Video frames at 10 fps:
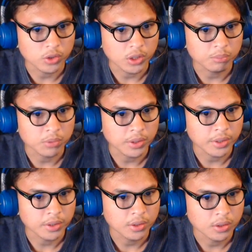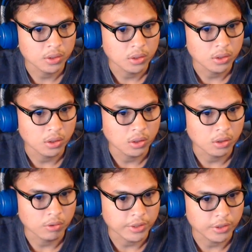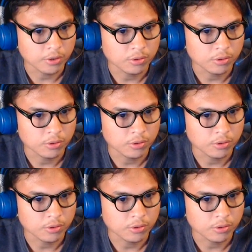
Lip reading: gameplay right here.